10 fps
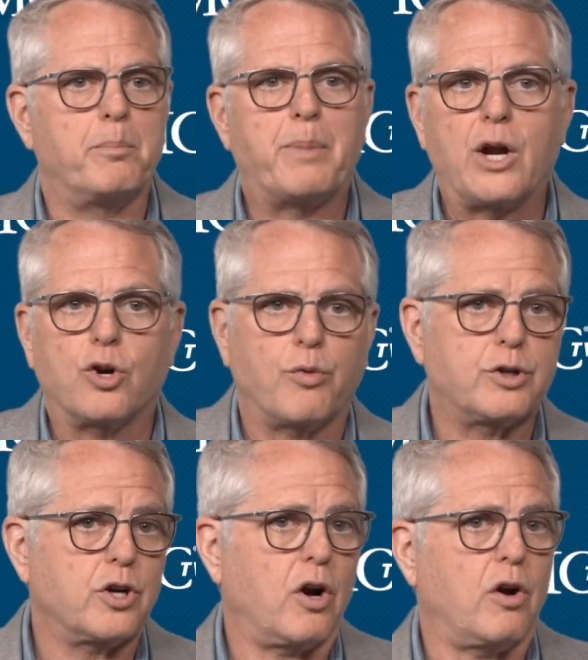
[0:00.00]
better
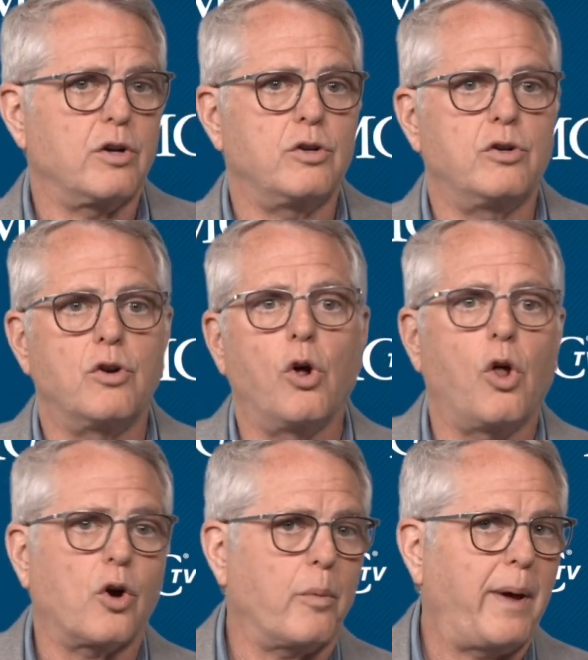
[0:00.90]
return, no
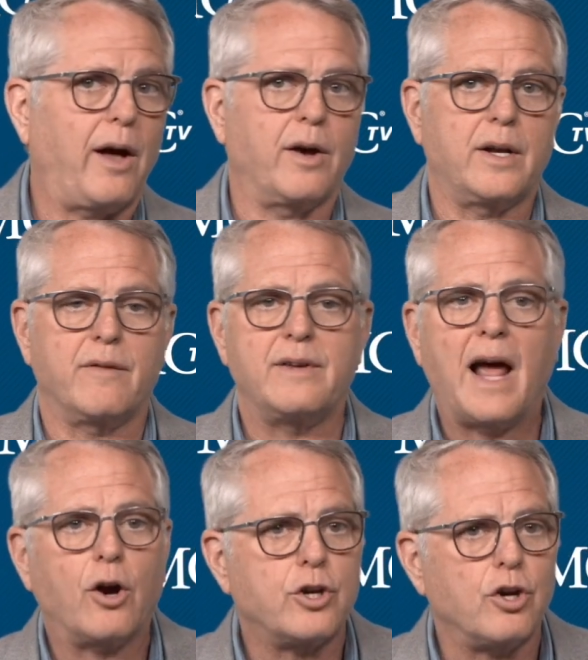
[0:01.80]
longer palliative,
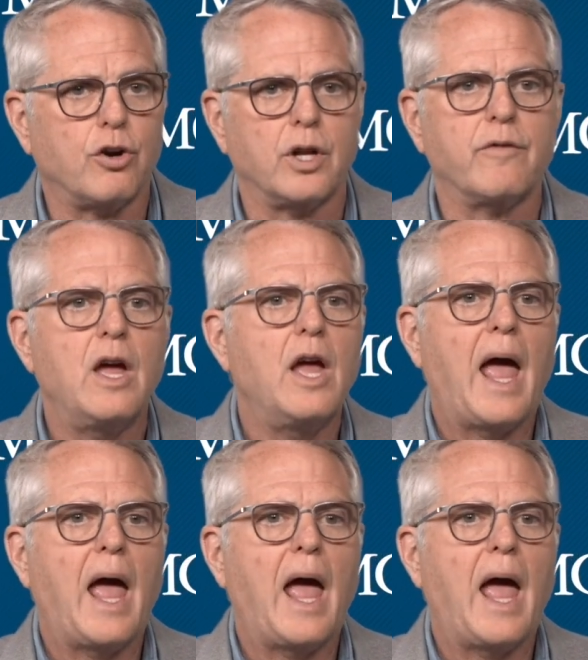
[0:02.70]
now curative.